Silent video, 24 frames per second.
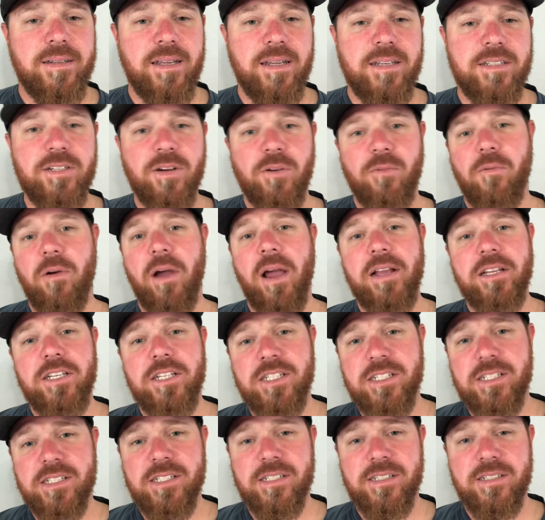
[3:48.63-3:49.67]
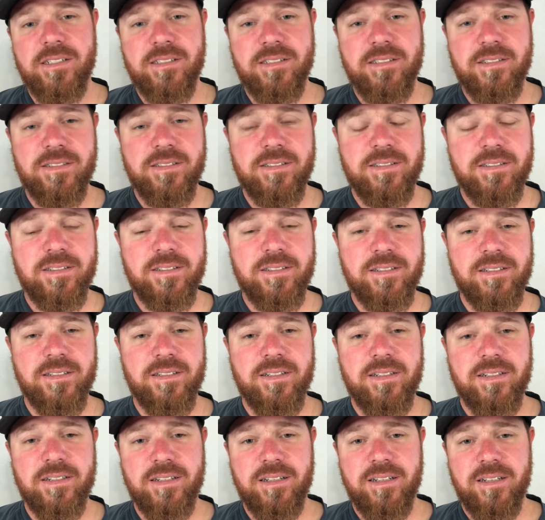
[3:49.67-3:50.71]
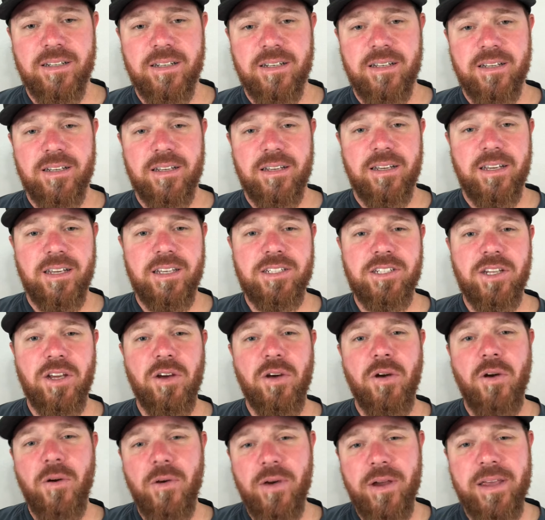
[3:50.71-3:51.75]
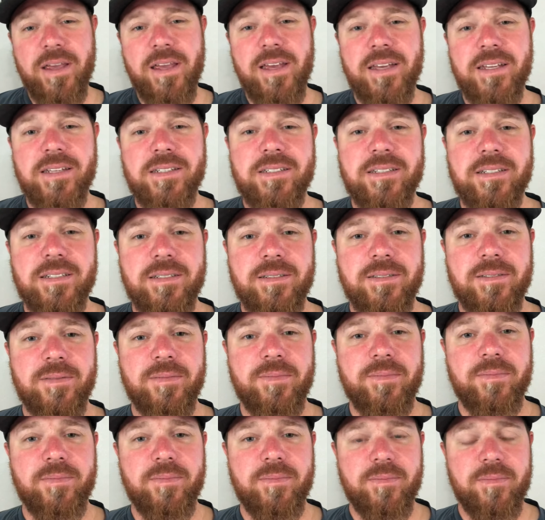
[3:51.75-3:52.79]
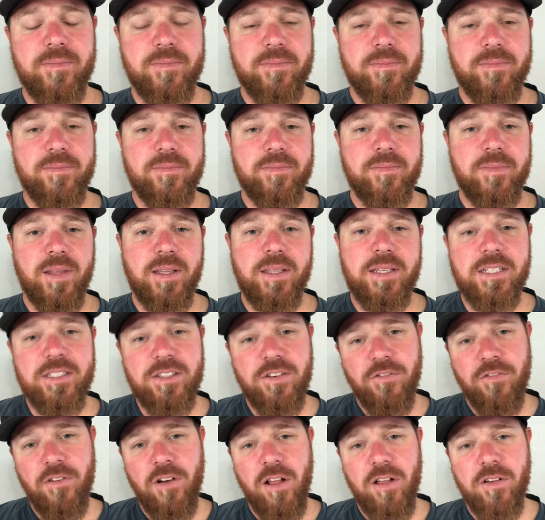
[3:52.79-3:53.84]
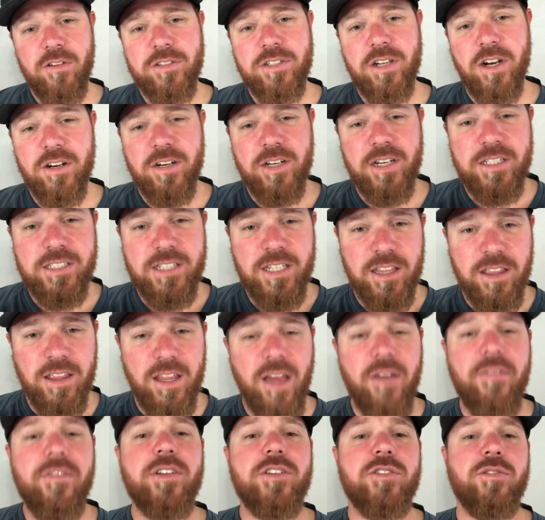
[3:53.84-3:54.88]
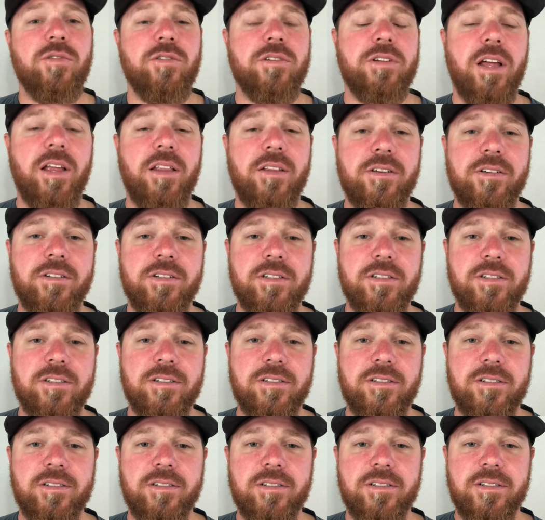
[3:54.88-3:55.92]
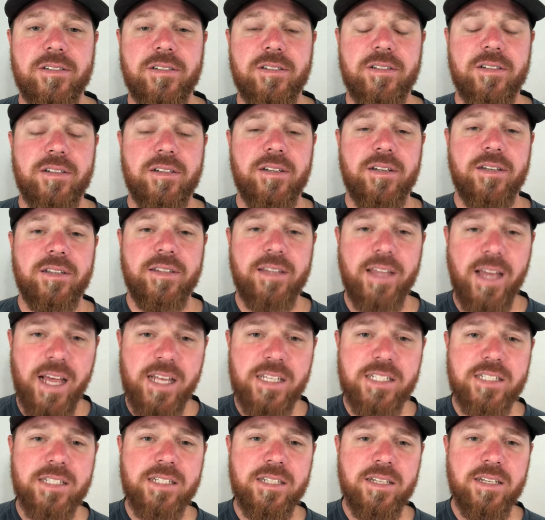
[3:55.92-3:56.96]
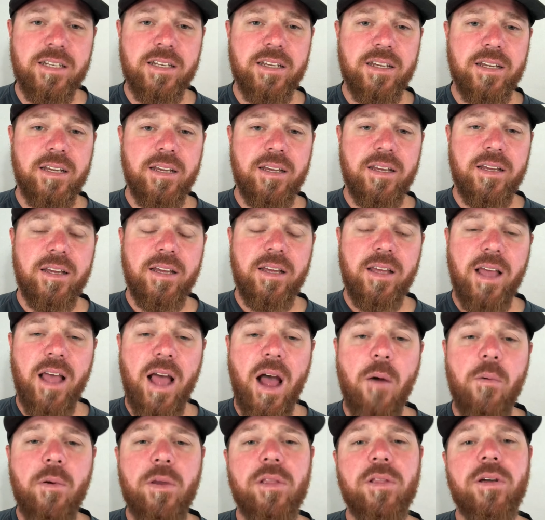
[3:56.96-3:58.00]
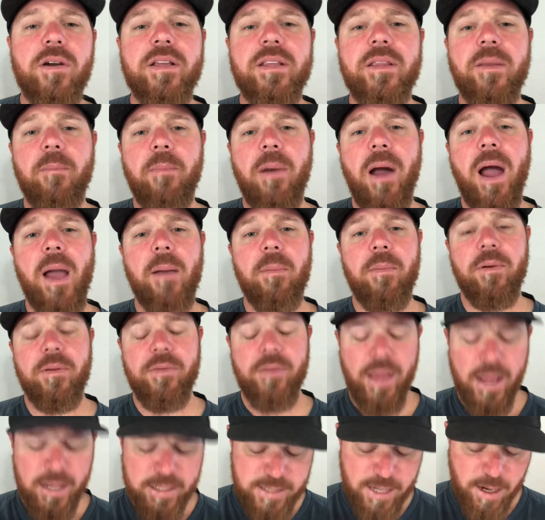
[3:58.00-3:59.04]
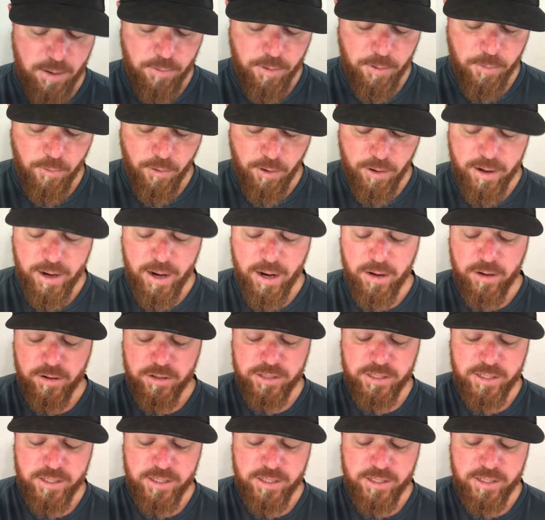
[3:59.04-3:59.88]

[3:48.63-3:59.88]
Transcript: is it righteous? Is it who he is? Does it follow his heart? Is it loving toward others? That's how we look at the Bible, and that's how we work out our